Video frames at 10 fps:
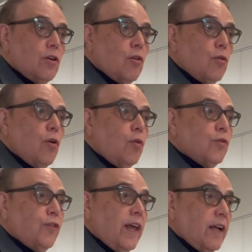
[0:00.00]

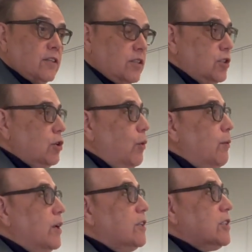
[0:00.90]
old fans. And so we
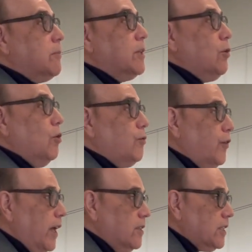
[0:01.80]
went to some of the old
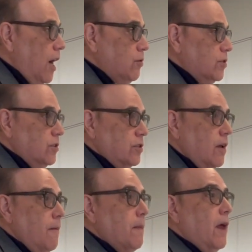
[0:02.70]
fans' houses.
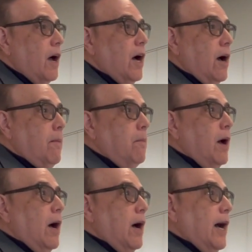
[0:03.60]

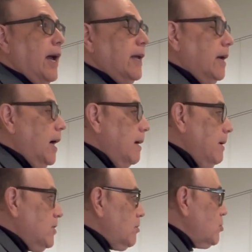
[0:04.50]
I
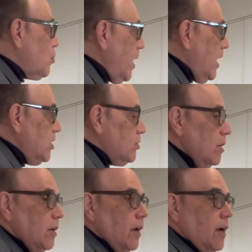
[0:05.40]
made some trades
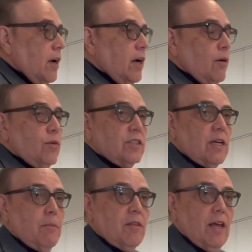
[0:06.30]
with
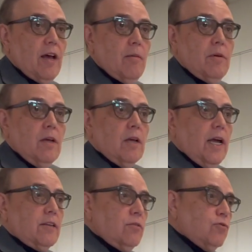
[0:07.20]
some of them.
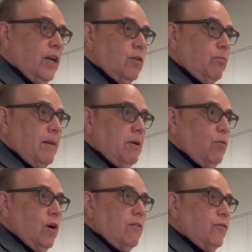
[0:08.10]
I traded maybe
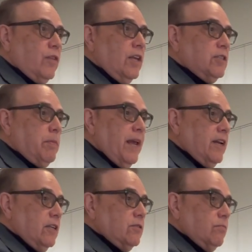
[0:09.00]
one of his
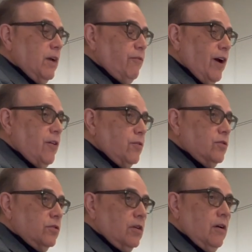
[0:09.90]
paintings, my
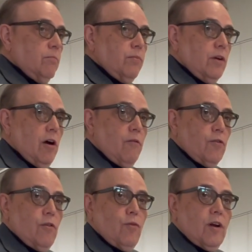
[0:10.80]
father's
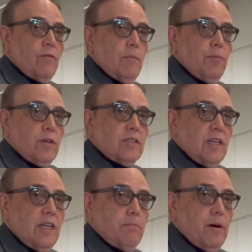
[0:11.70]
cover of one of the books
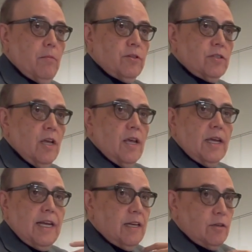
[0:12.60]
that he had published.
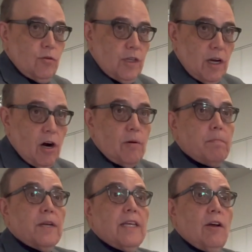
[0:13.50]
He didn't do the art,
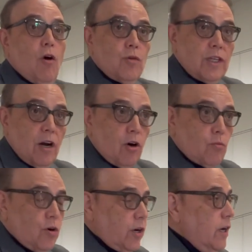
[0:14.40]
but he owned the
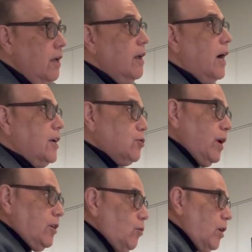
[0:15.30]
artwork. I
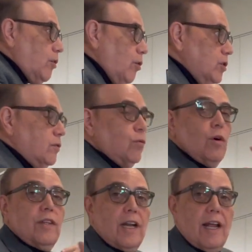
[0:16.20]
traded one of those for
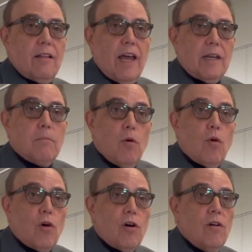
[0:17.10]
one that I liked
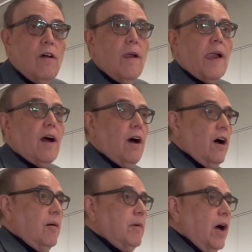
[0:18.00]
more.
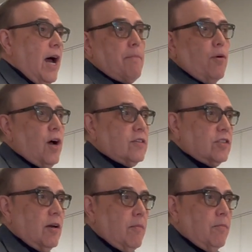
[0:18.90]
I bought
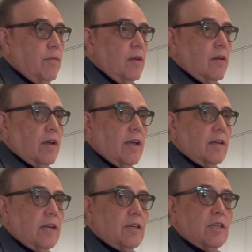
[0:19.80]
some
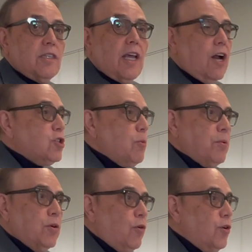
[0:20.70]
and did the
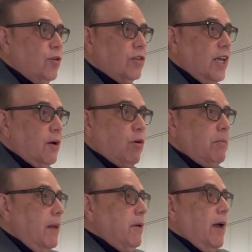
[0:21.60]
entrepreneurial thing where
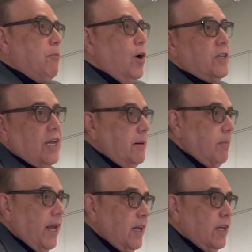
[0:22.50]
maybe I bought 10
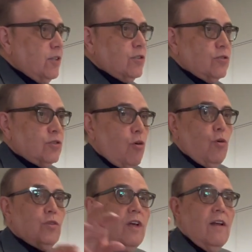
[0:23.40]
paintings and
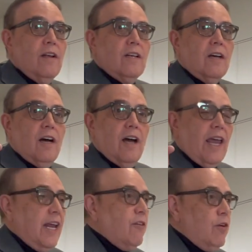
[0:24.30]
sold
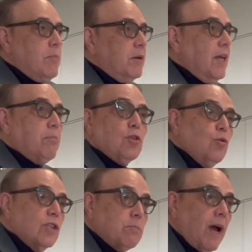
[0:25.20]
8 of them and kept
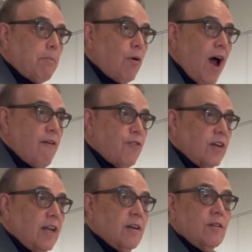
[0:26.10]
2 as my
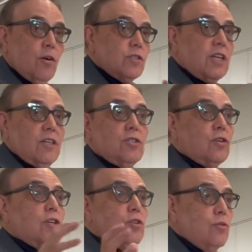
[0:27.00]
profit. And in those days, you
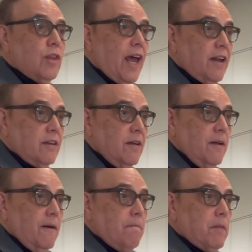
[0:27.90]
could do that.
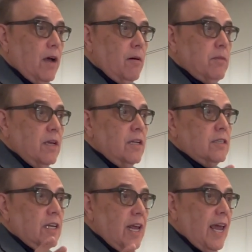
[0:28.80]

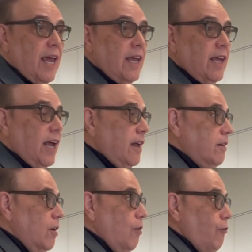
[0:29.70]
Today,
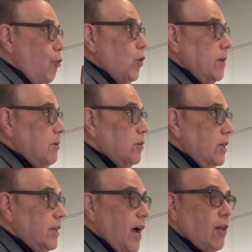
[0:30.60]
at $40
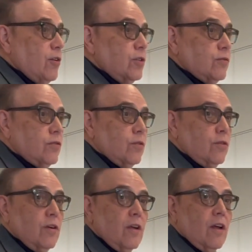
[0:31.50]
million
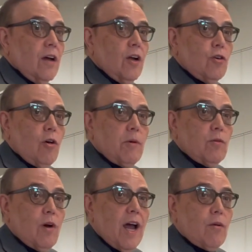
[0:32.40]
for Norman
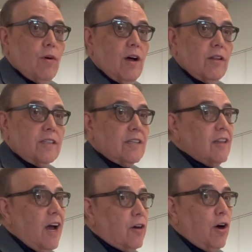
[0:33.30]
Rockwell, it's a
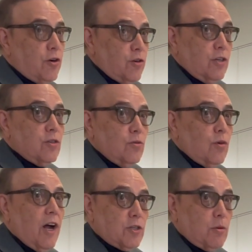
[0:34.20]
lot harder to do
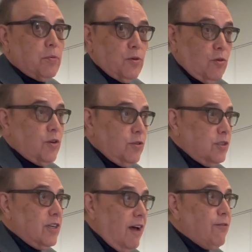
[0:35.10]
entrepreneurial
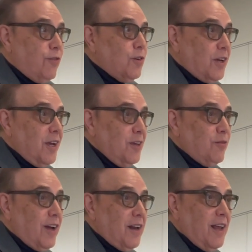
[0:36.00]
stuff. Okay,
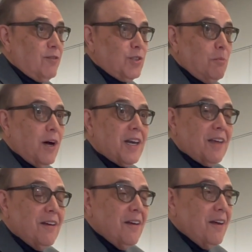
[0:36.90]
you've got to have some
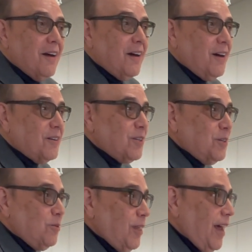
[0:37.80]
money to
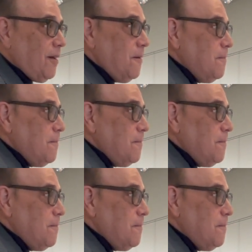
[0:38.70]
do that.